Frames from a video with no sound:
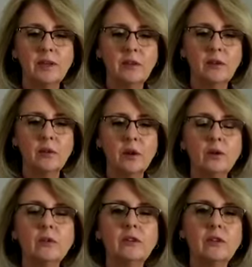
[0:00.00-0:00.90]
So
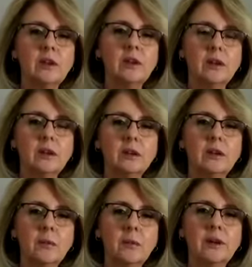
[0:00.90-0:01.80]
those
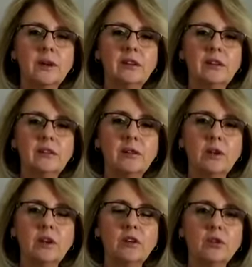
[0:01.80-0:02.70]
companies that
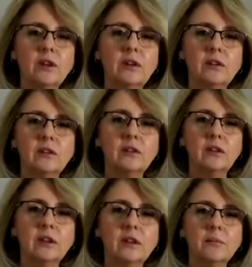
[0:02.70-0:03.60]
really treated
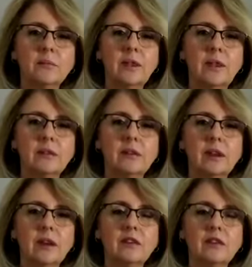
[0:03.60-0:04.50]
their
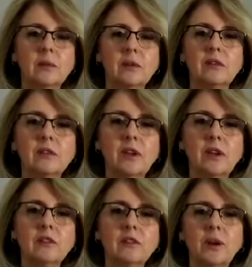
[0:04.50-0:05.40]
customers
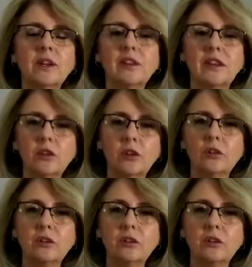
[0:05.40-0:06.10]
as well as they could,